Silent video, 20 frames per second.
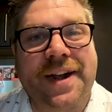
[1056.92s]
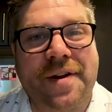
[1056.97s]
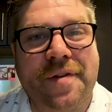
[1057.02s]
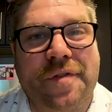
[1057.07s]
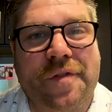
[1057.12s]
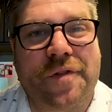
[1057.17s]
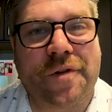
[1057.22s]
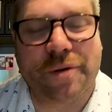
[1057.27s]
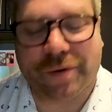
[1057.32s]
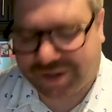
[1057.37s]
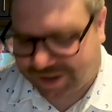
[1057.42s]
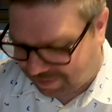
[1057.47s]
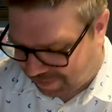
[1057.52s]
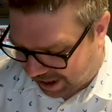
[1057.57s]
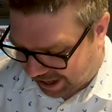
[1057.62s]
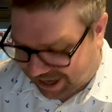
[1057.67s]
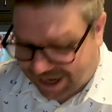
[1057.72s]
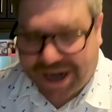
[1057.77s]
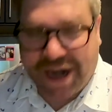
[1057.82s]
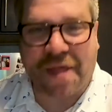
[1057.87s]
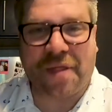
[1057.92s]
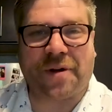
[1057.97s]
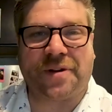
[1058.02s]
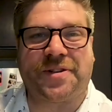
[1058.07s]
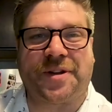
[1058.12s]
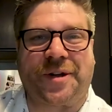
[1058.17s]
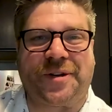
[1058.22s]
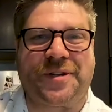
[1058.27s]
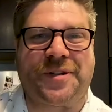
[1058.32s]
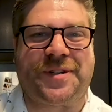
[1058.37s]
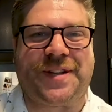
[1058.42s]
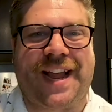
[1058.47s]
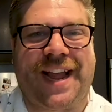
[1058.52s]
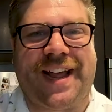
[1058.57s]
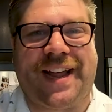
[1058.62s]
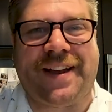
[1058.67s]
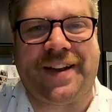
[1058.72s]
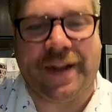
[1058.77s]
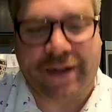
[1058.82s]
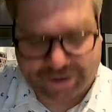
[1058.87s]
enough fruit to make another Tarte
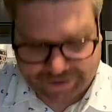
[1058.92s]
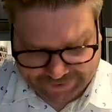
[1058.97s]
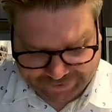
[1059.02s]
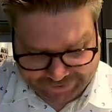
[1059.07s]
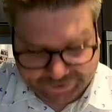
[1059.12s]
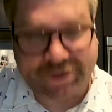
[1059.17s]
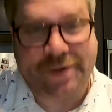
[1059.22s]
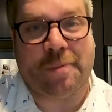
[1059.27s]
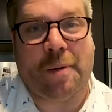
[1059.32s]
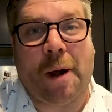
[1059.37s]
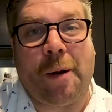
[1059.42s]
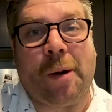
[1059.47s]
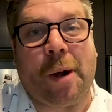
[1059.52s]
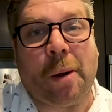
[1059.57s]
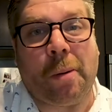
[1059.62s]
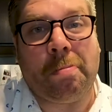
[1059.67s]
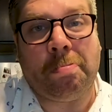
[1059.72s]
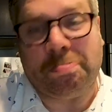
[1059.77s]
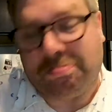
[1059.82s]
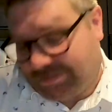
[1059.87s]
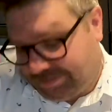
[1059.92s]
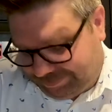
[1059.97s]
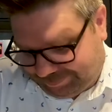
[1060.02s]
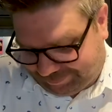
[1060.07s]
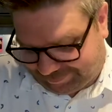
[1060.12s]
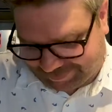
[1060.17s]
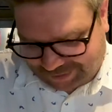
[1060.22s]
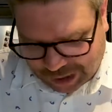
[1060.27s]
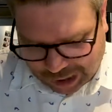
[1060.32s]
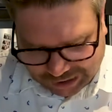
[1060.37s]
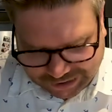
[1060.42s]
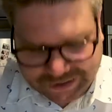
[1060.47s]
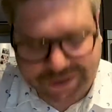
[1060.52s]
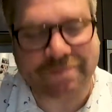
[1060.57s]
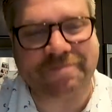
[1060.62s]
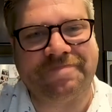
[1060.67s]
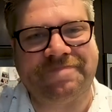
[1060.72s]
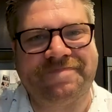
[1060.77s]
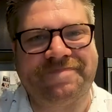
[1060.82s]
Tatin tomorrow. Awesome.